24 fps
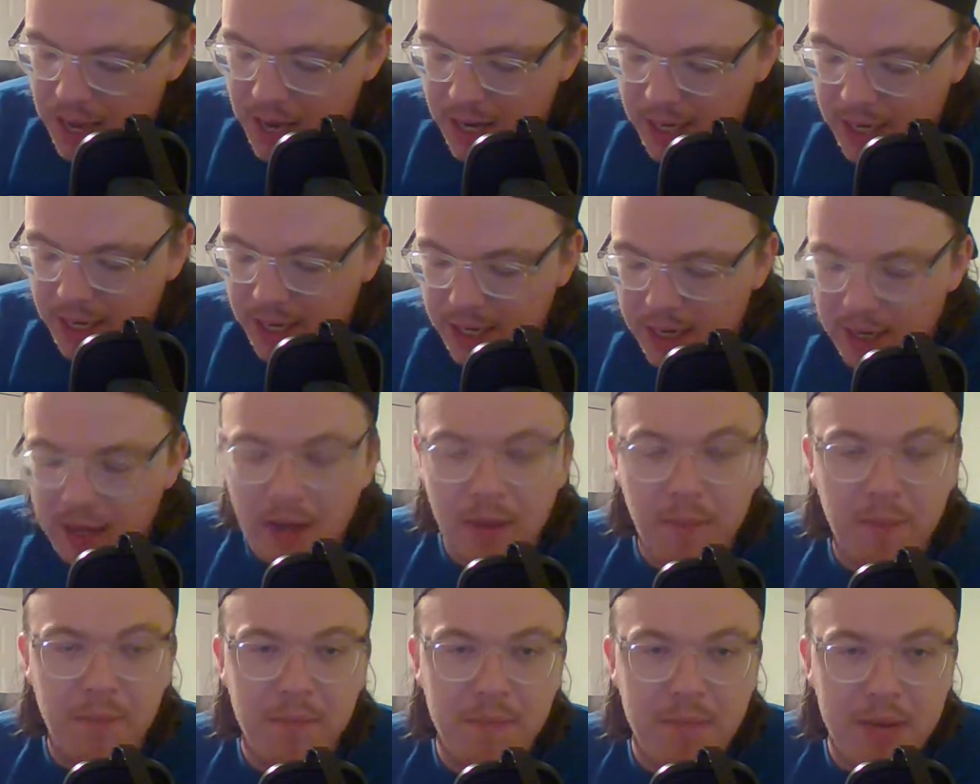get
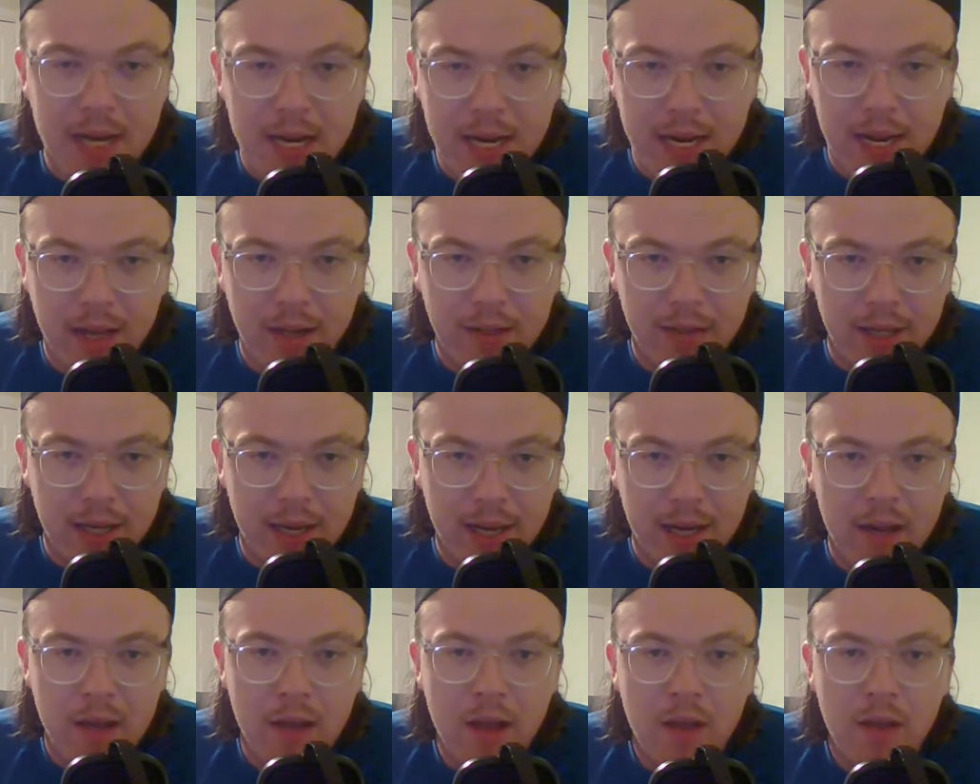
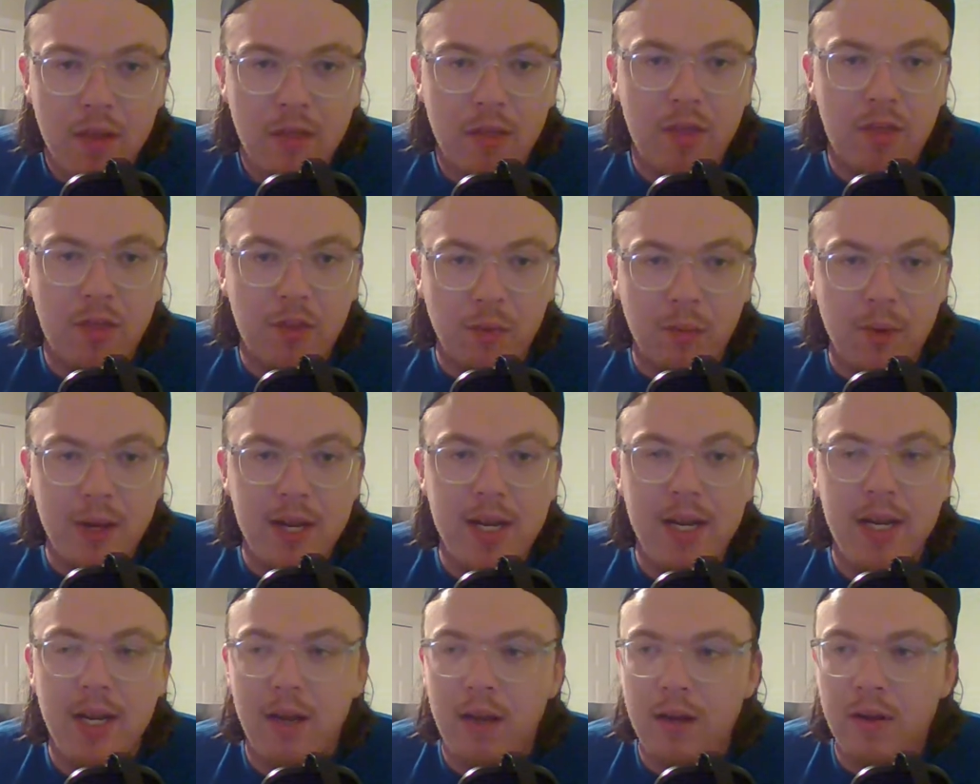immediately
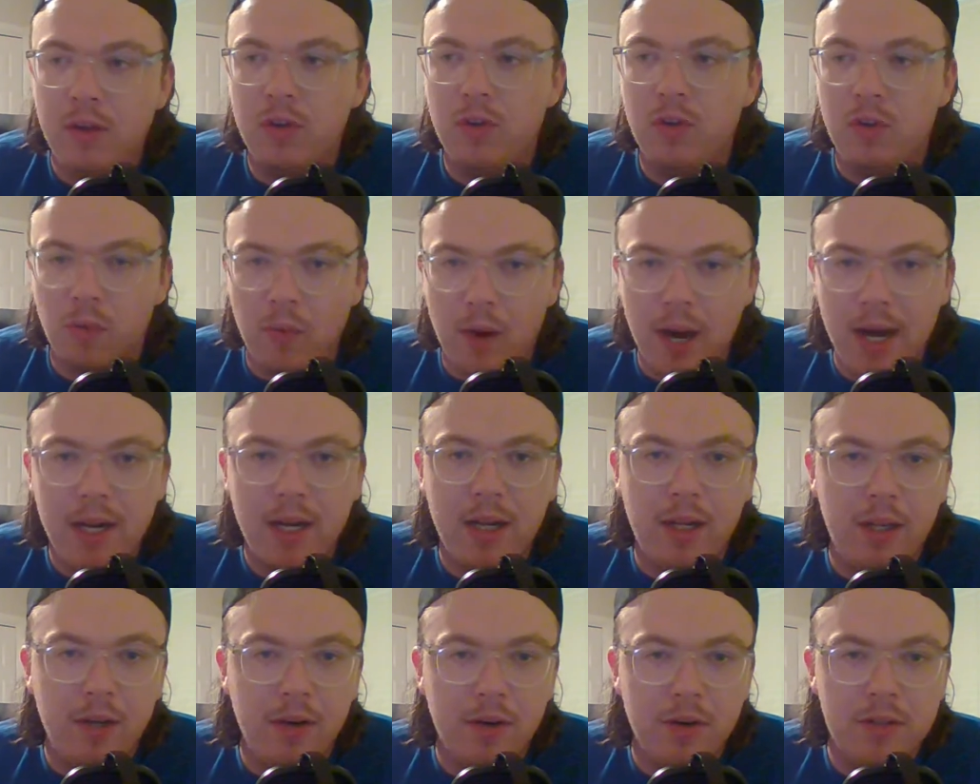3 great
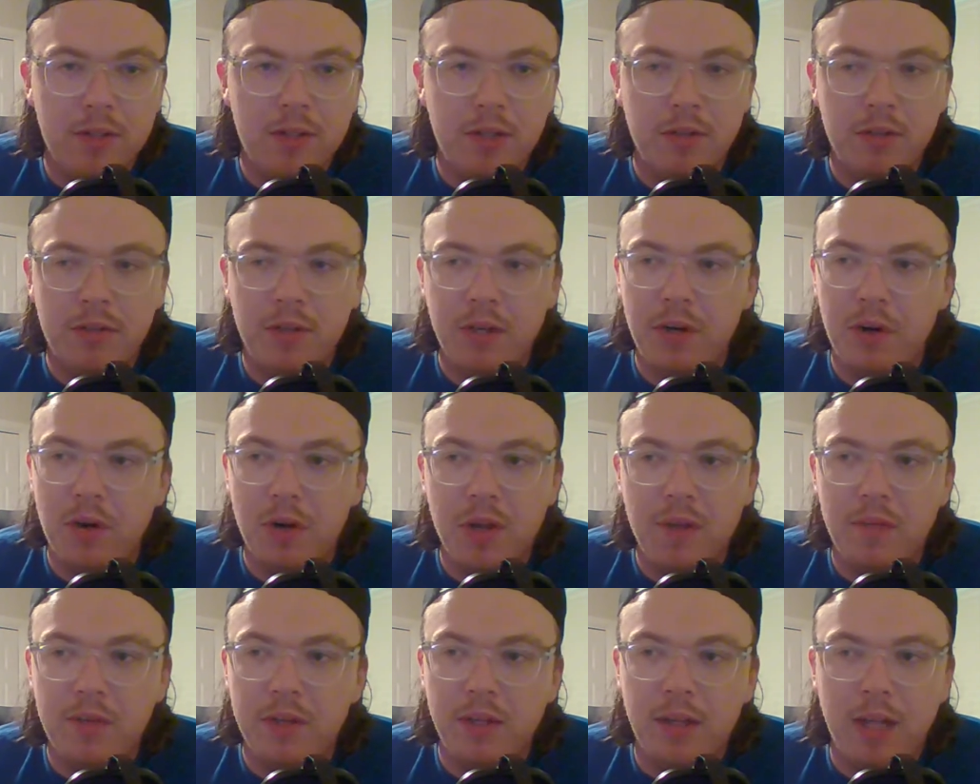clearances. They don't
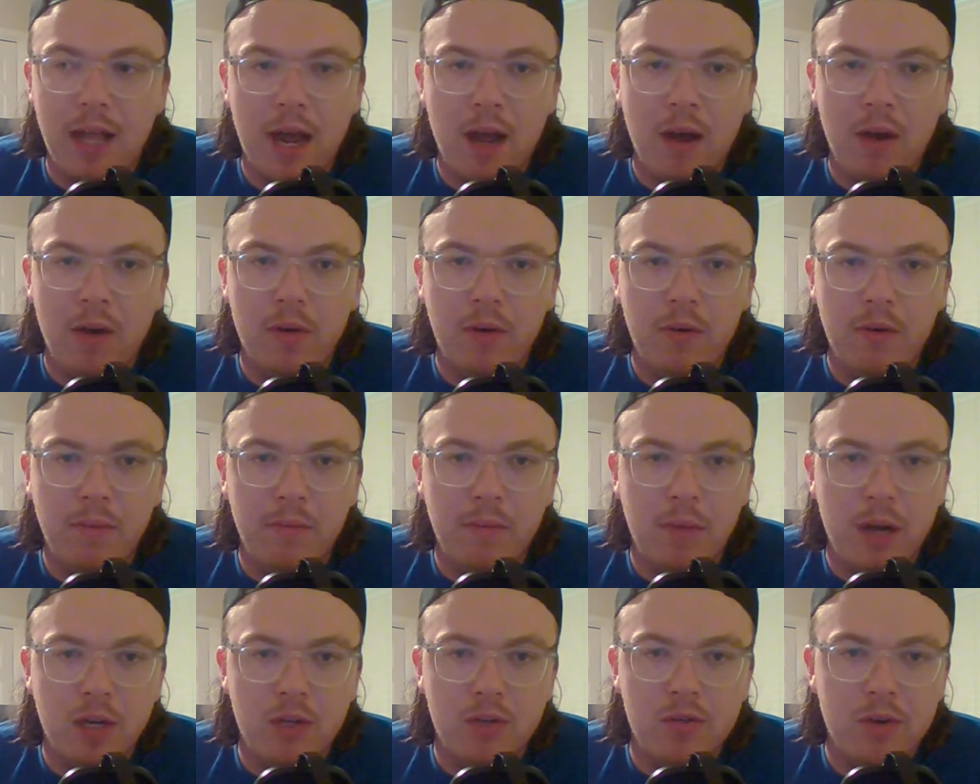even allow
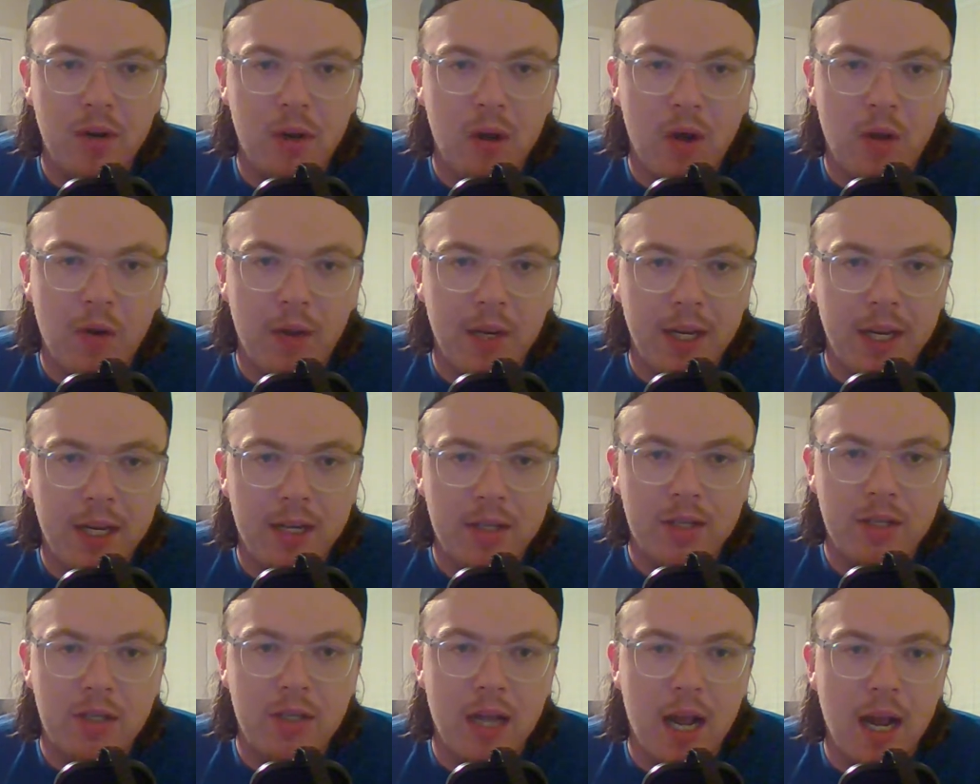Montreal to
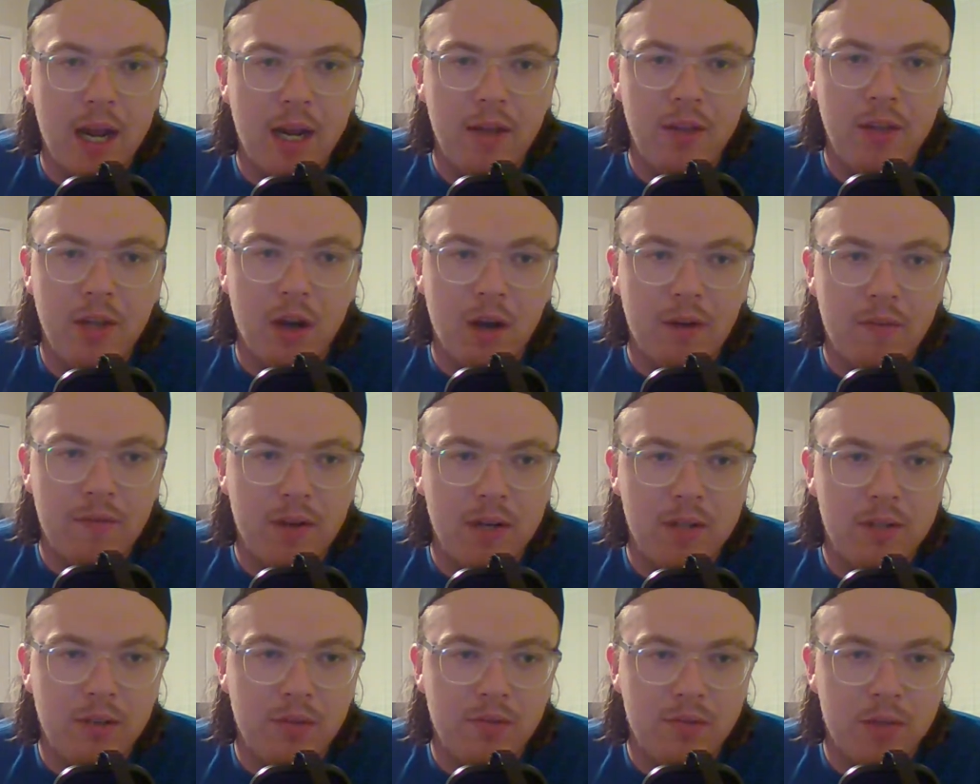get set in the
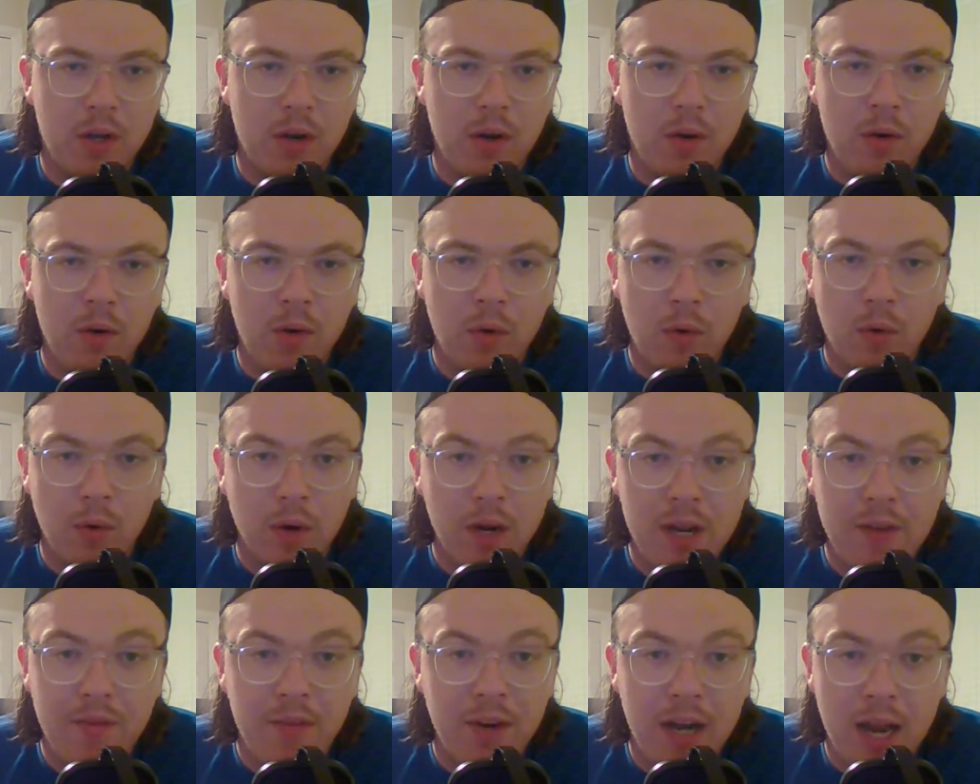offensive zone or
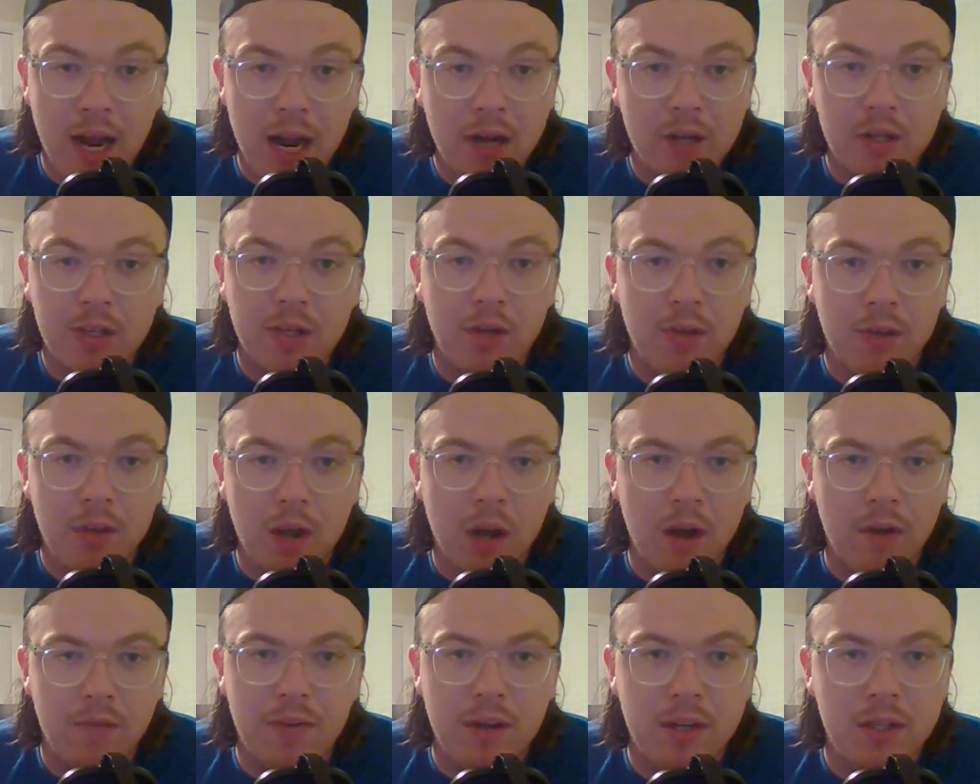even enter the
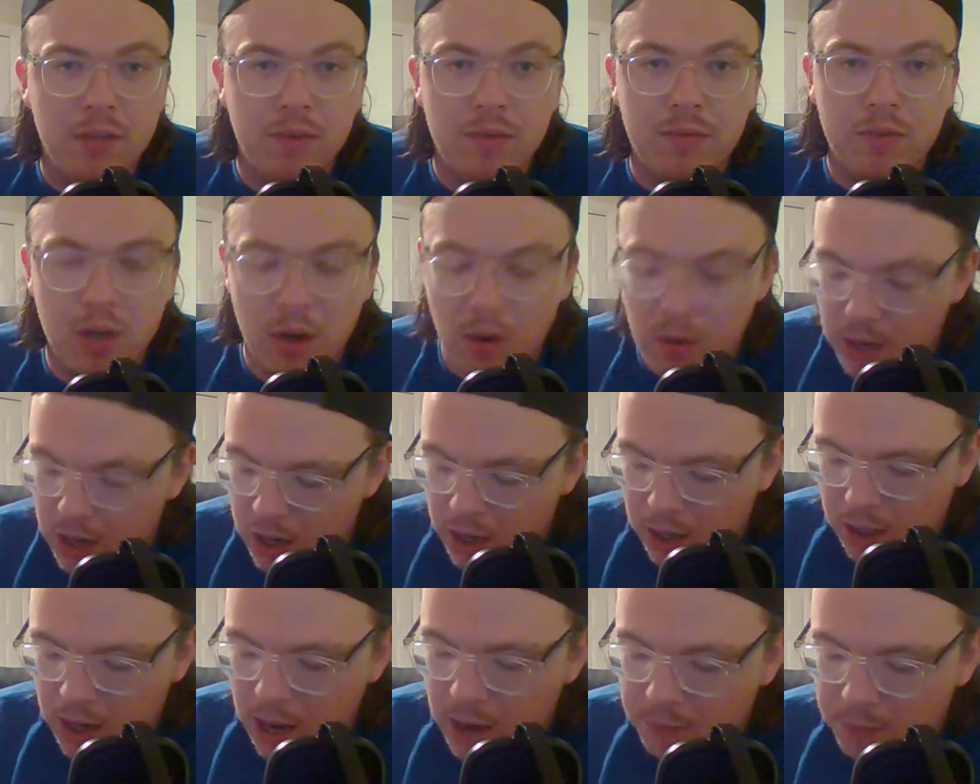offensive zone on
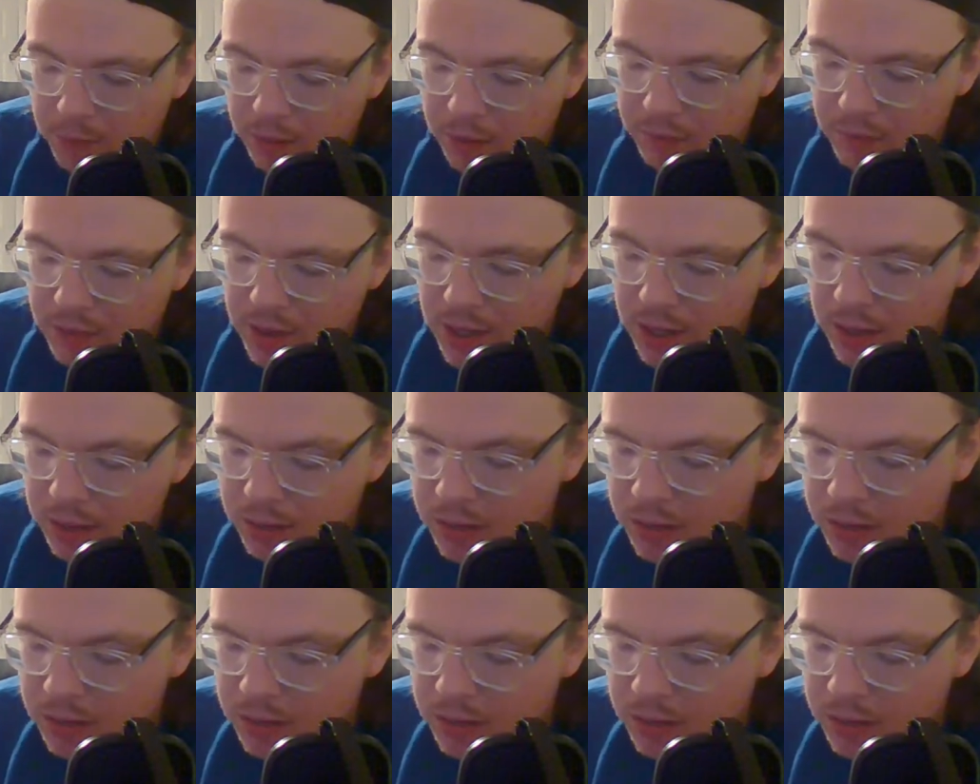a couple of these.